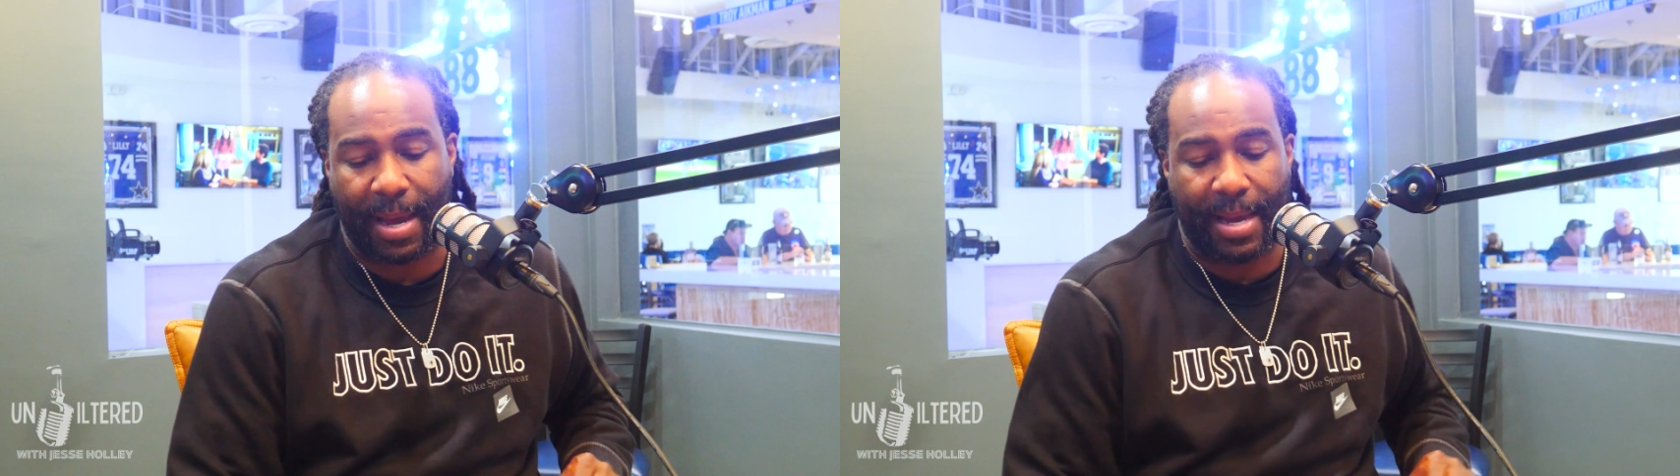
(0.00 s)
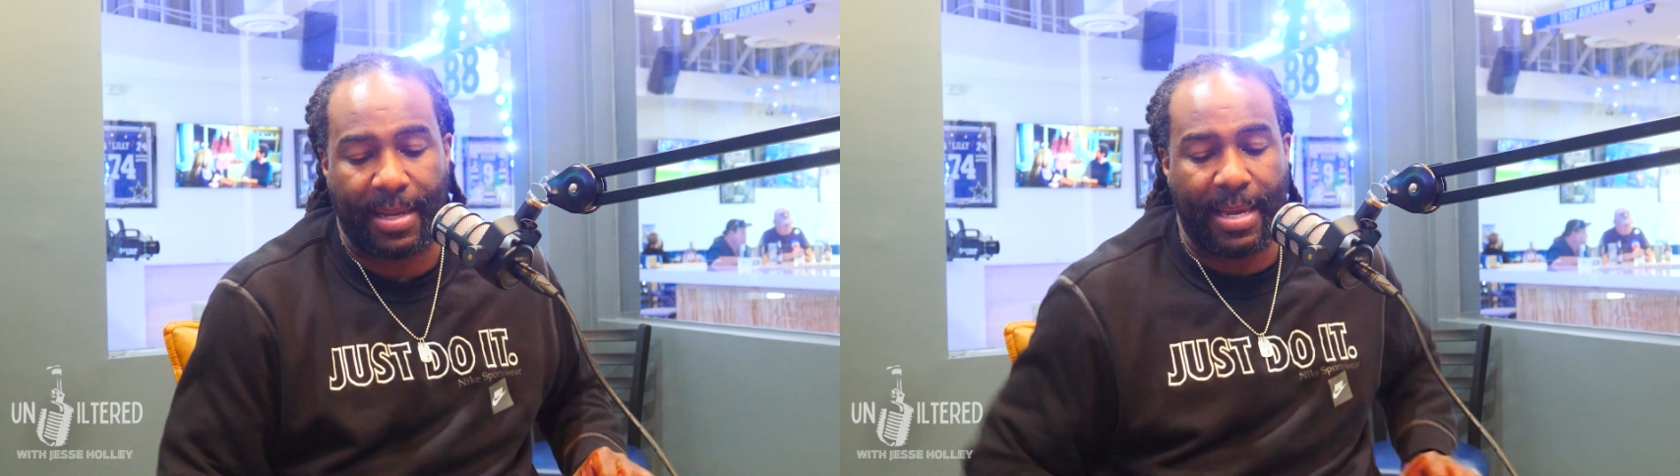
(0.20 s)

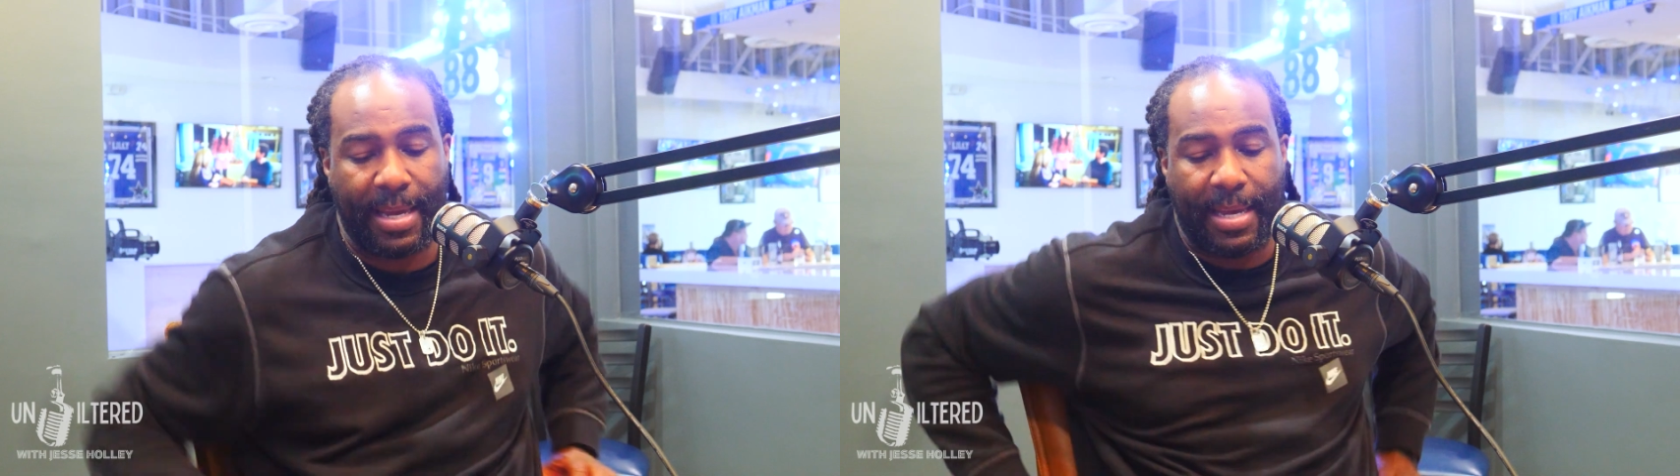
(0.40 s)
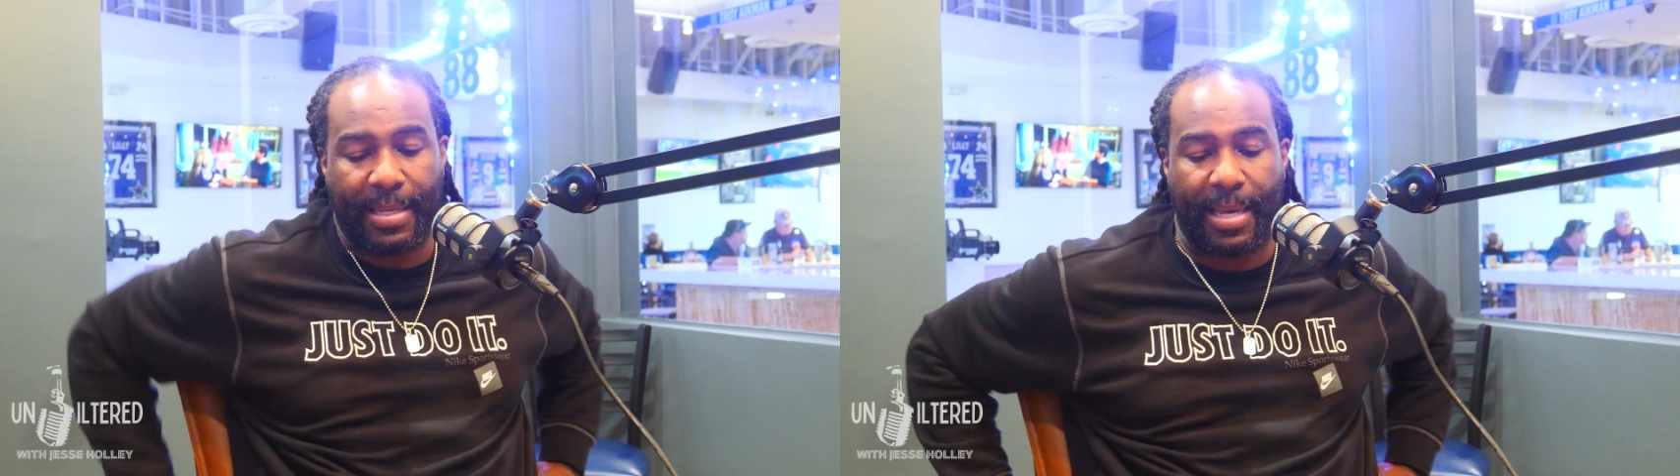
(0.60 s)
man,
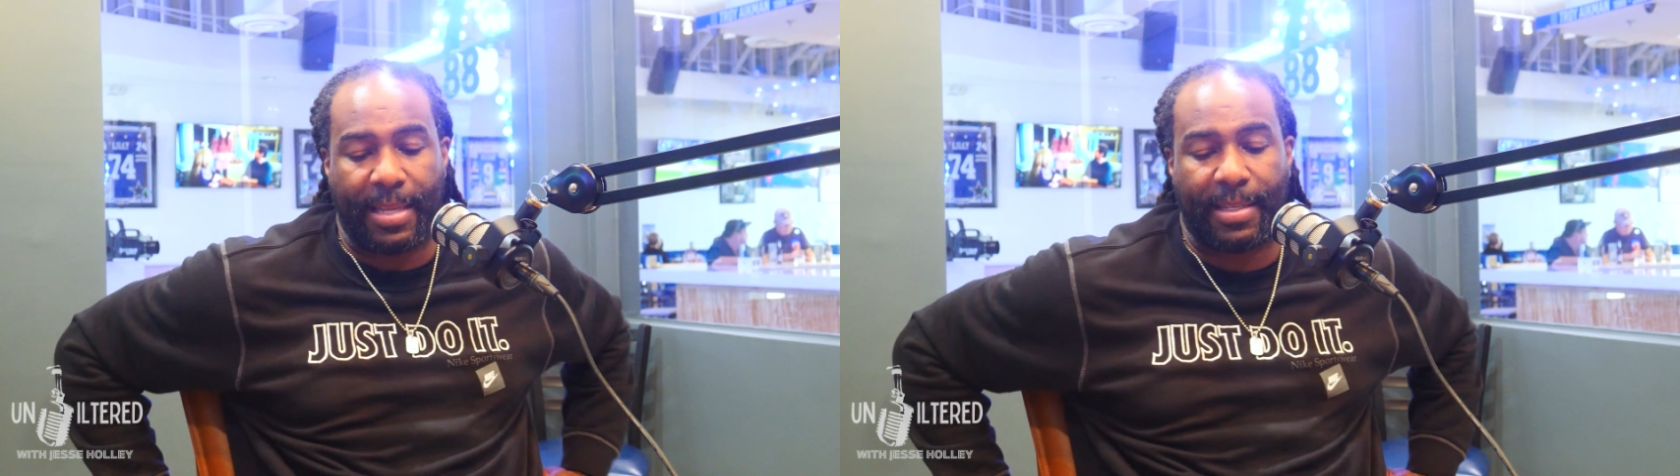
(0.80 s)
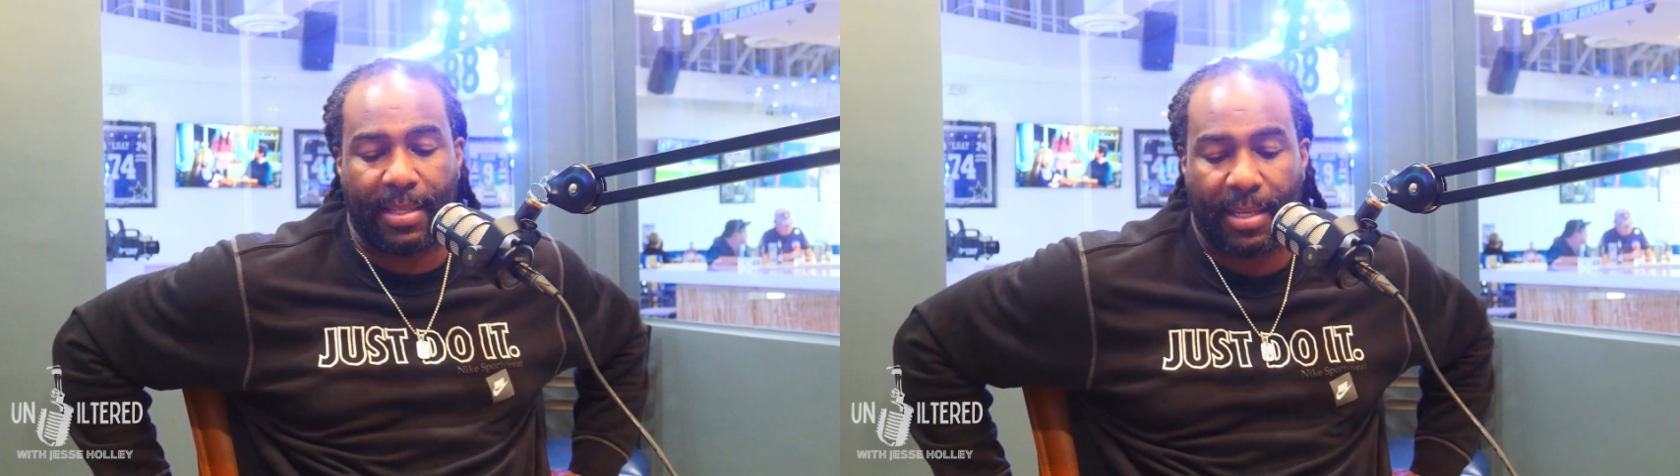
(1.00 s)

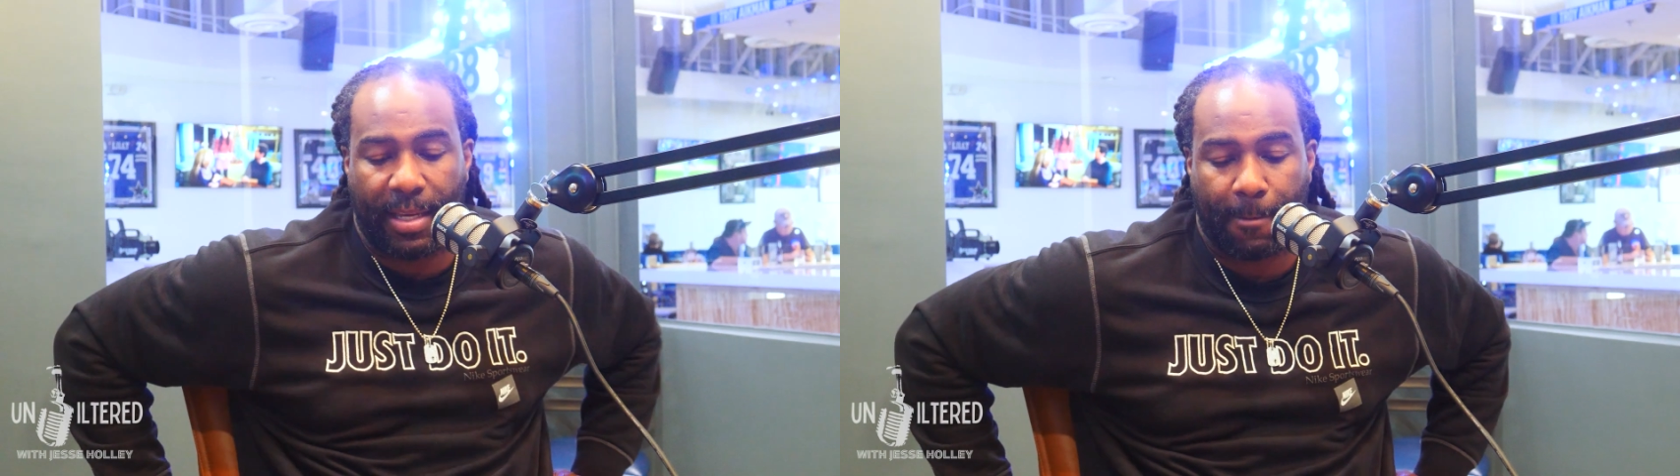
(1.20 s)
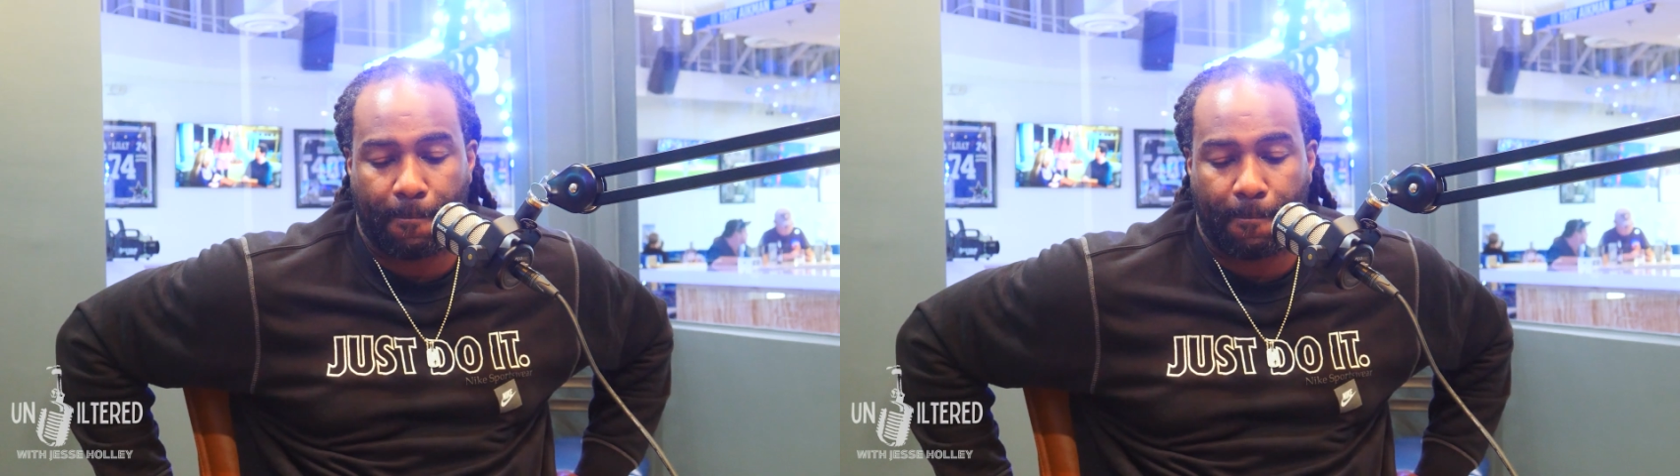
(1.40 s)
it's